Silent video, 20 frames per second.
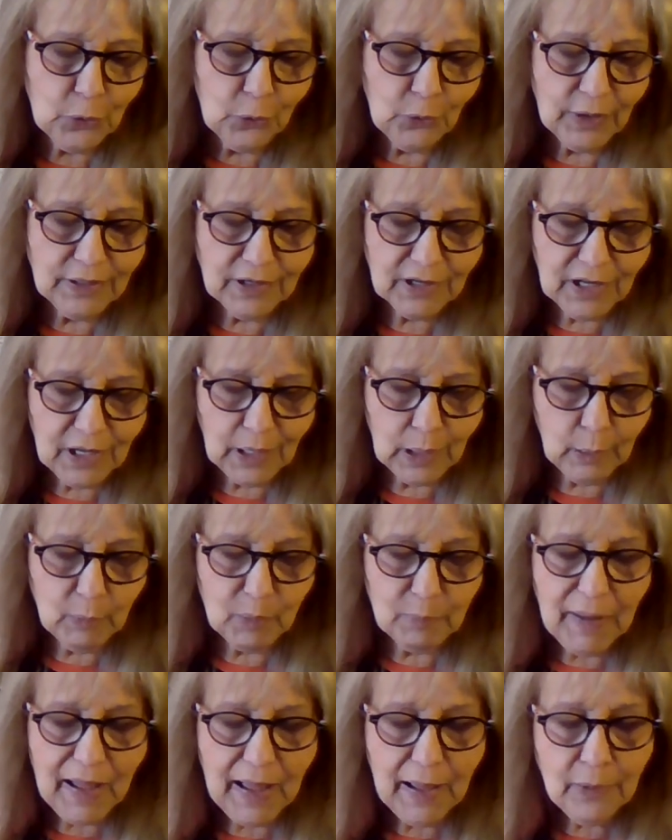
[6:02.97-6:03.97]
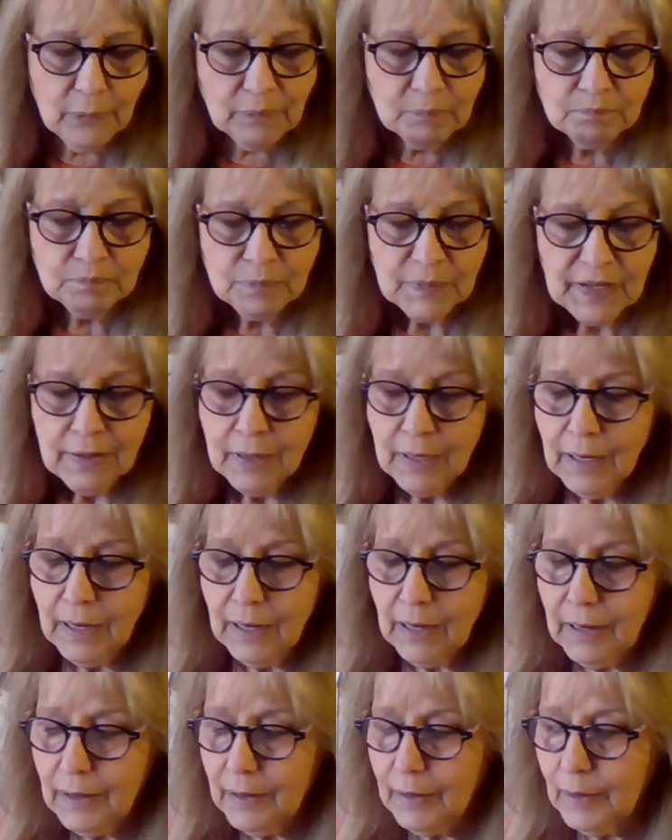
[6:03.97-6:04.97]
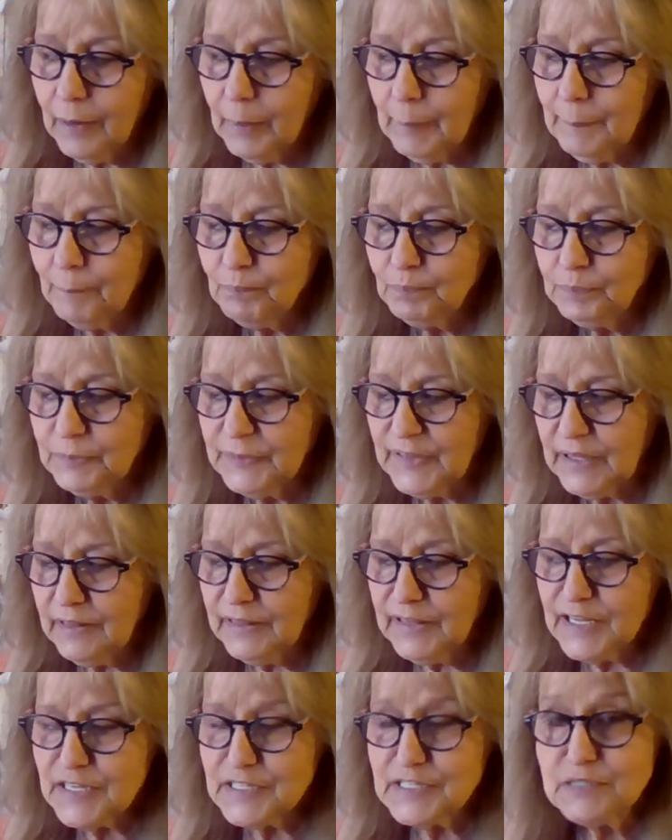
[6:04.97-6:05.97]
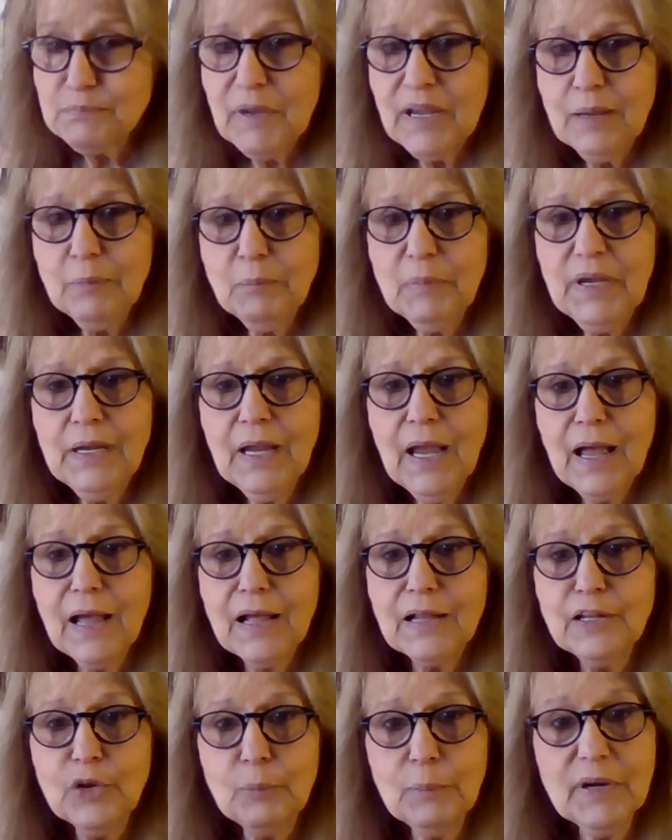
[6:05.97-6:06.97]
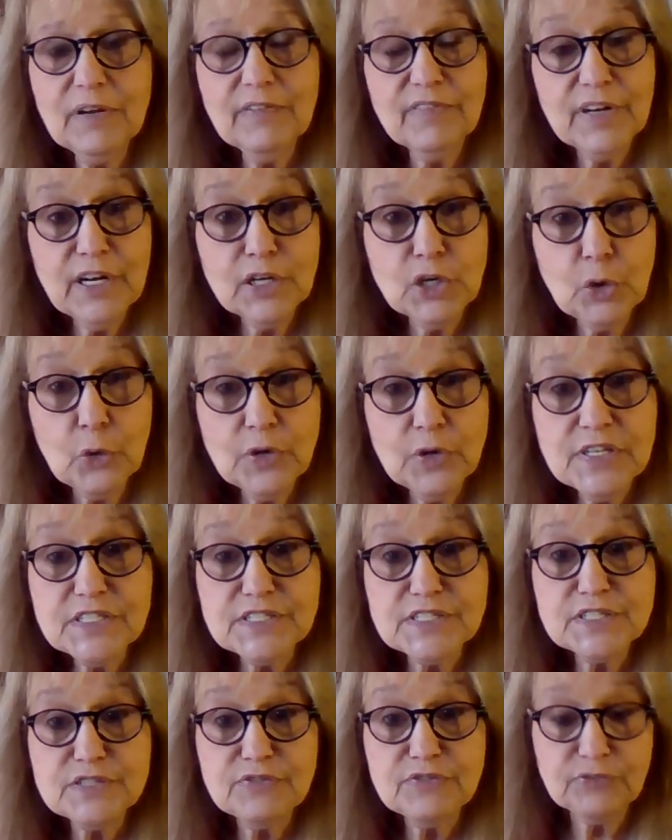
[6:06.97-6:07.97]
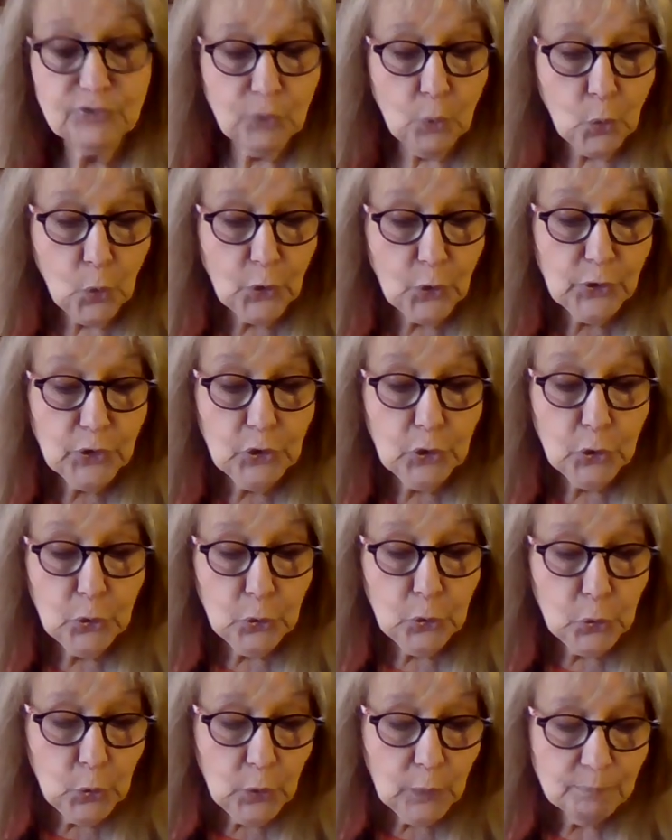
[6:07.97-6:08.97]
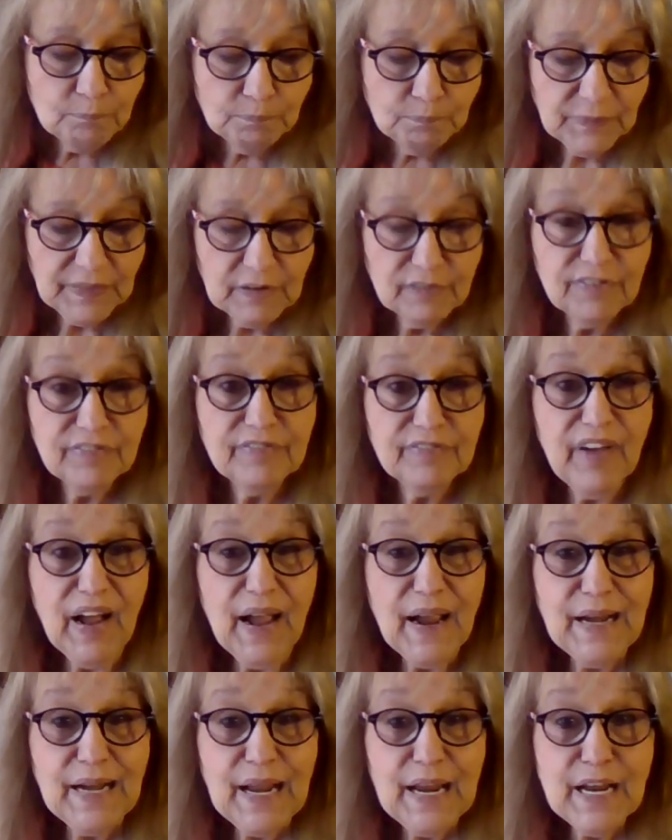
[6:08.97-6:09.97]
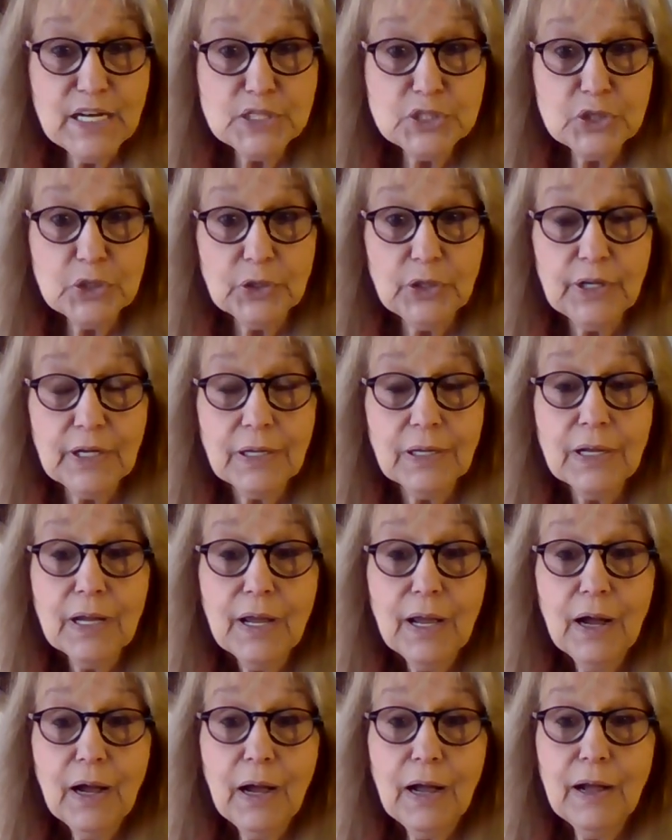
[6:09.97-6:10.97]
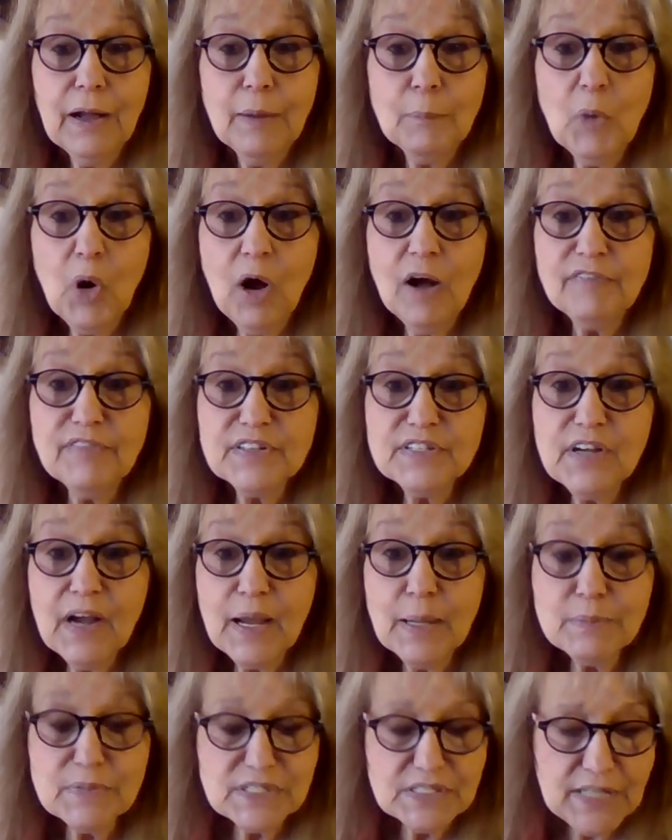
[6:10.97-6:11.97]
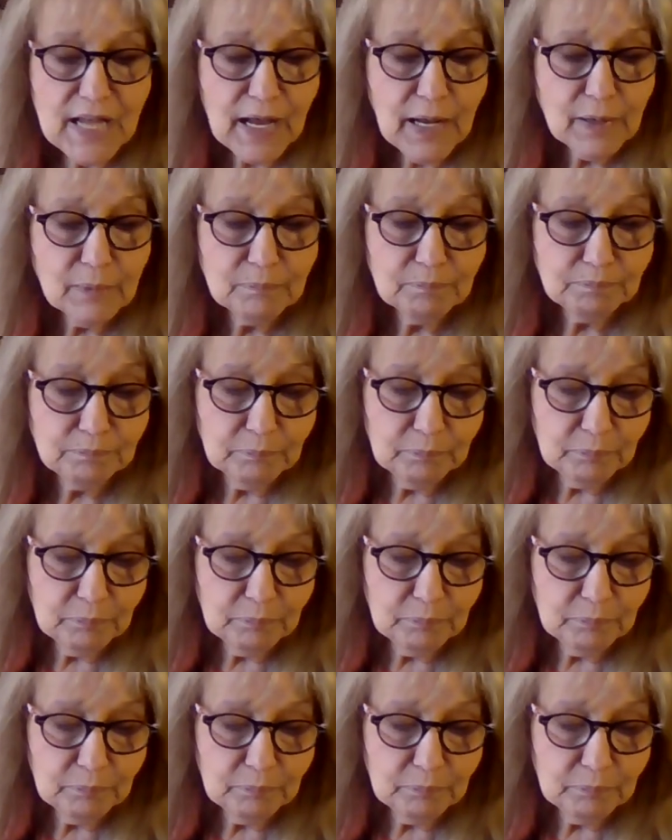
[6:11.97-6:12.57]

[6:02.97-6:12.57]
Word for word: going to come about. Um, this may be a little bit of an increase for you financially. Um, oftentimes that